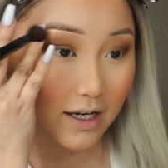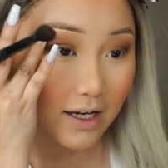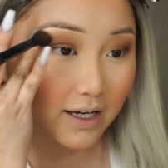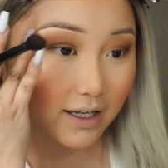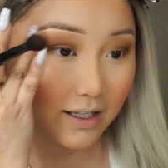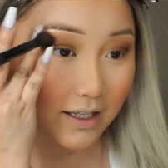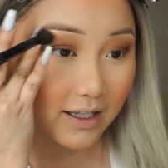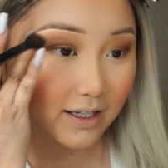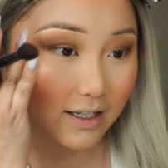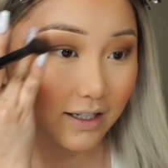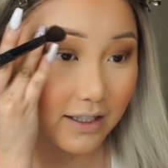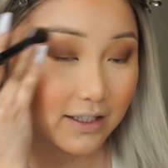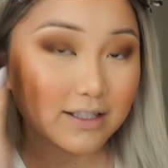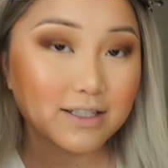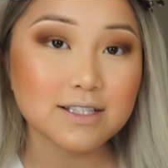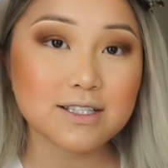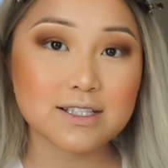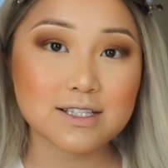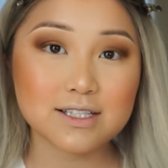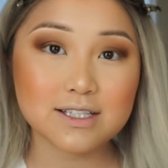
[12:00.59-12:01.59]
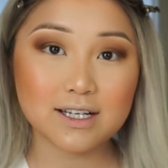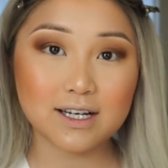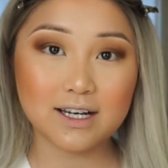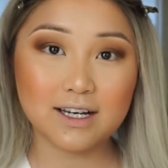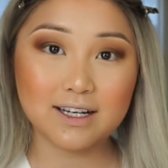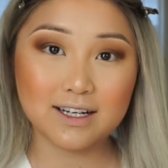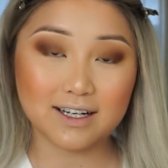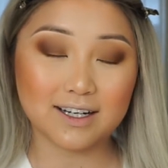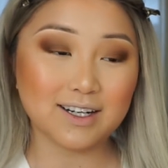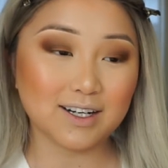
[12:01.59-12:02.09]
I guess.
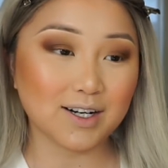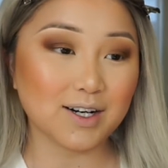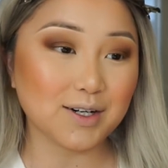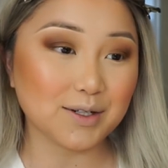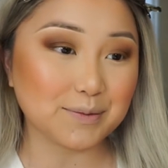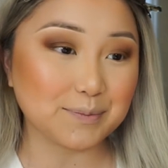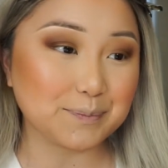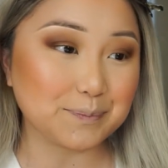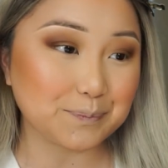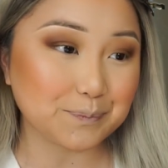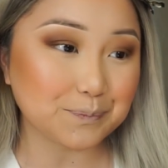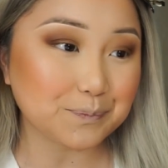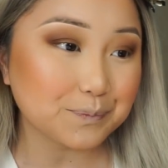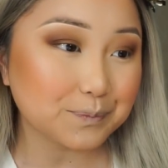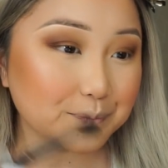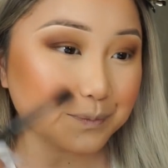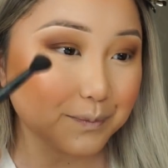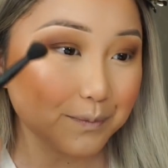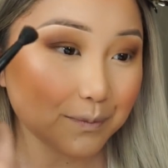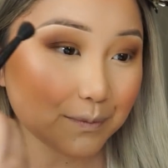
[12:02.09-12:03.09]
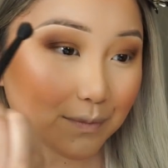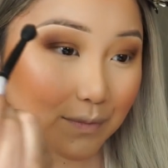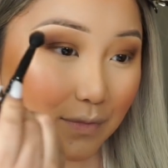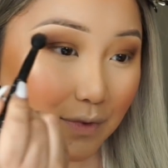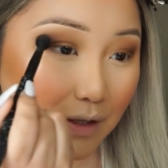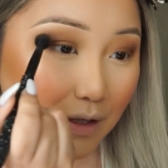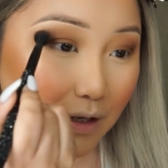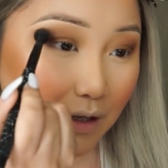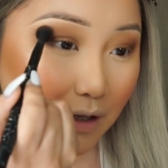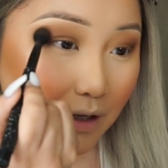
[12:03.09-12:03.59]
Am
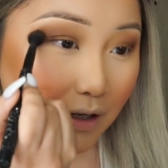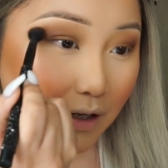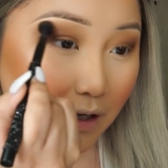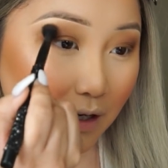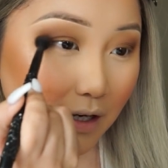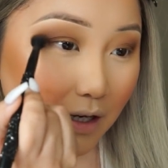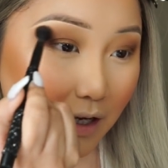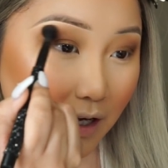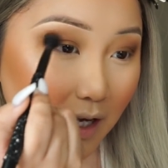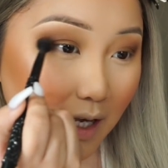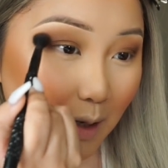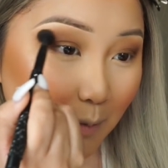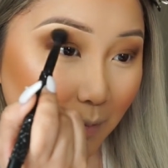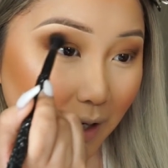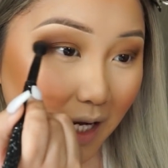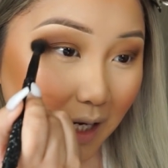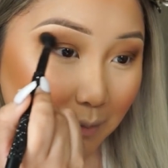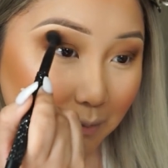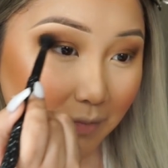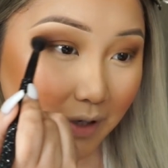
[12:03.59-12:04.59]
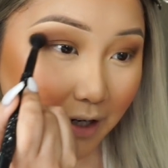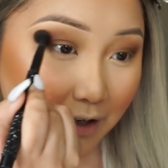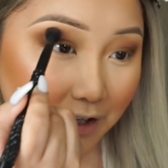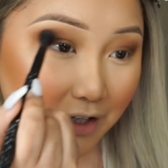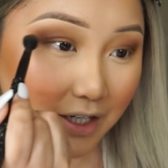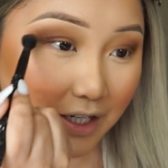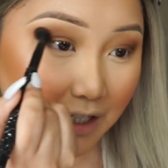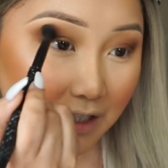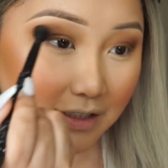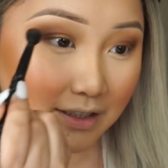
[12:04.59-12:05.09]
I
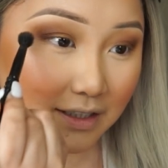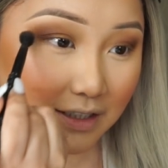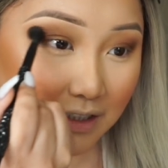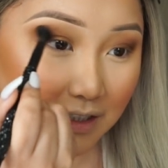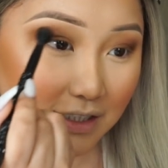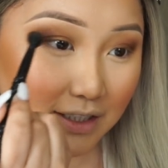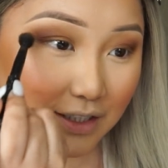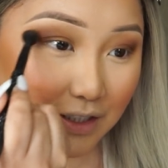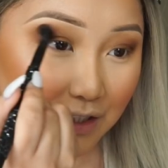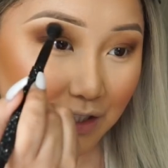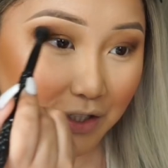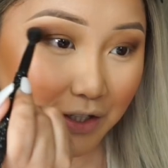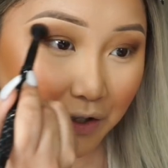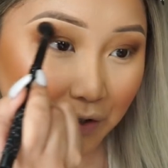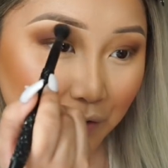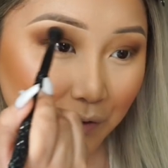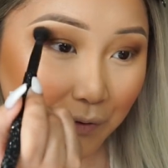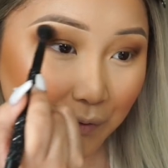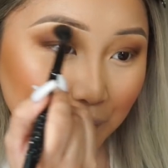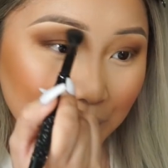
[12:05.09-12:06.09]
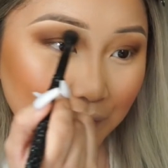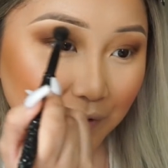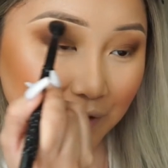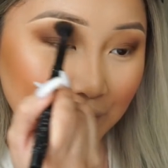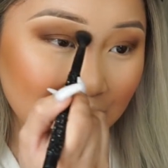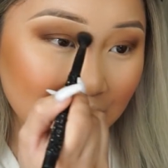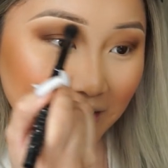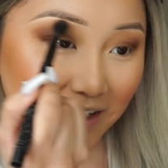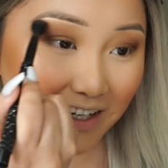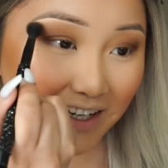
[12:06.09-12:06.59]
married? No.
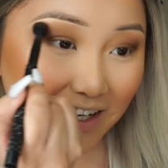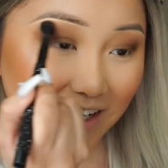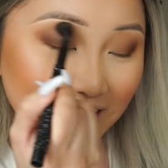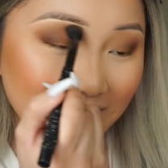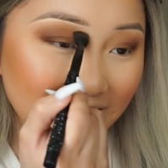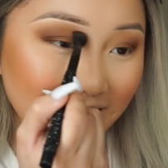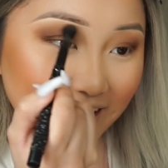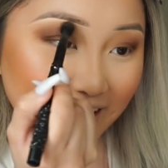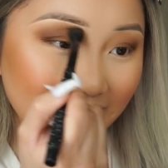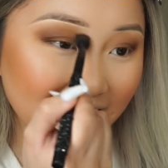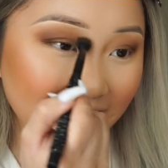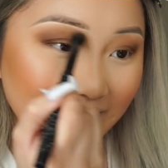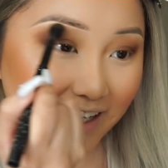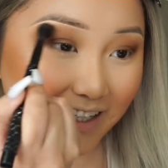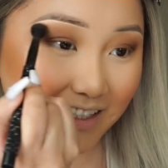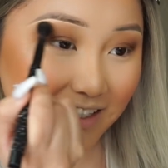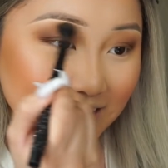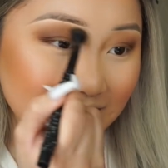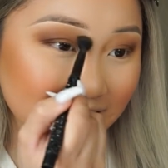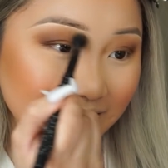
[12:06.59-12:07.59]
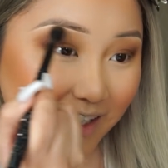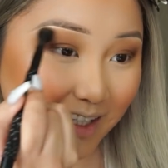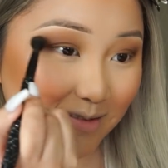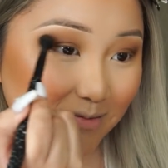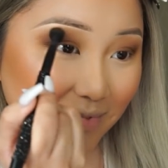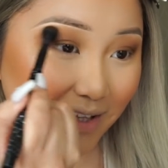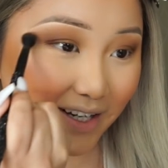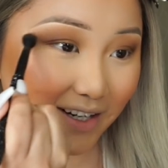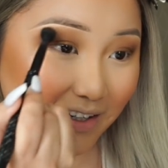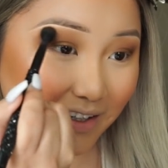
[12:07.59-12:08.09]
And do I
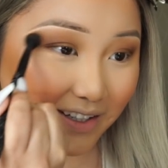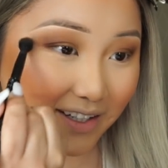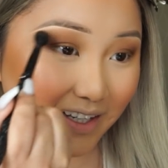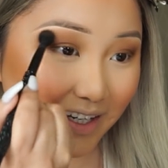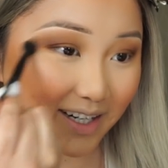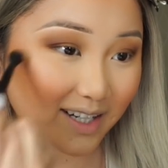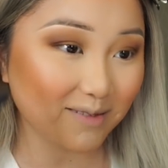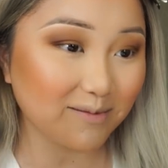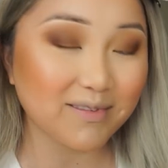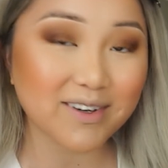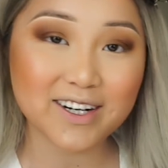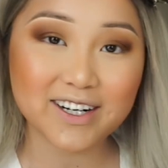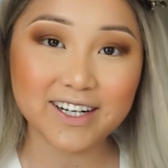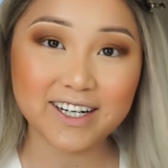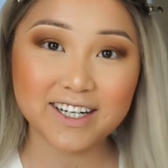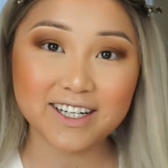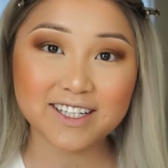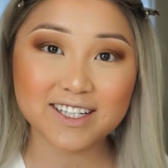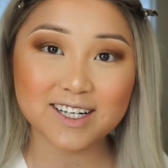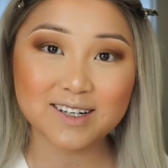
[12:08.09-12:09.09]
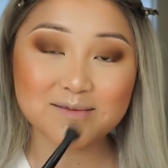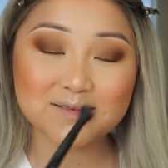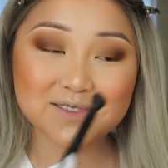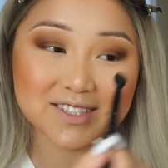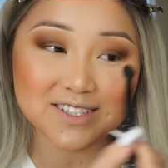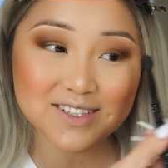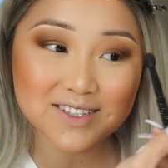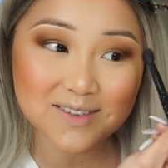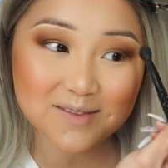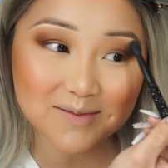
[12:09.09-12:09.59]
plan on getting married anytime
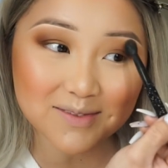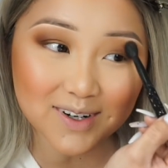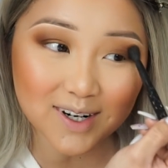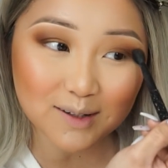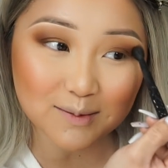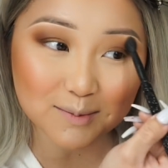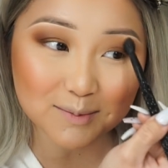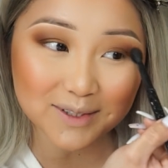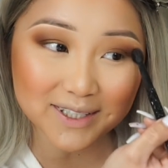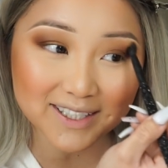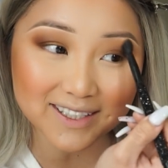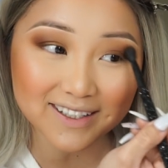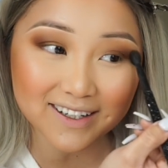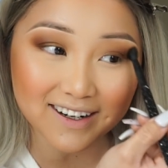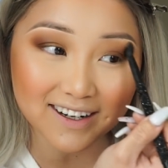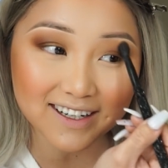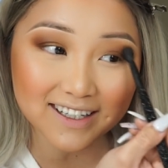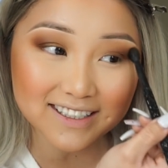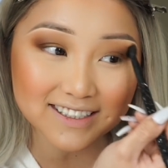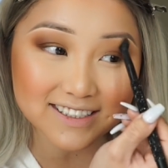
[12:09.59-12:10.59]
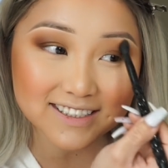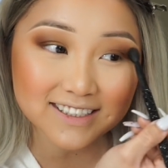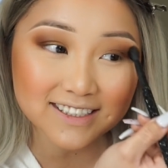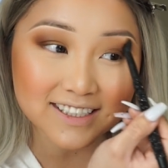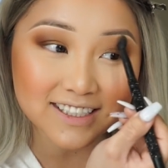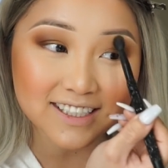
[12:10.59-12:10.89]
soon? Probably not.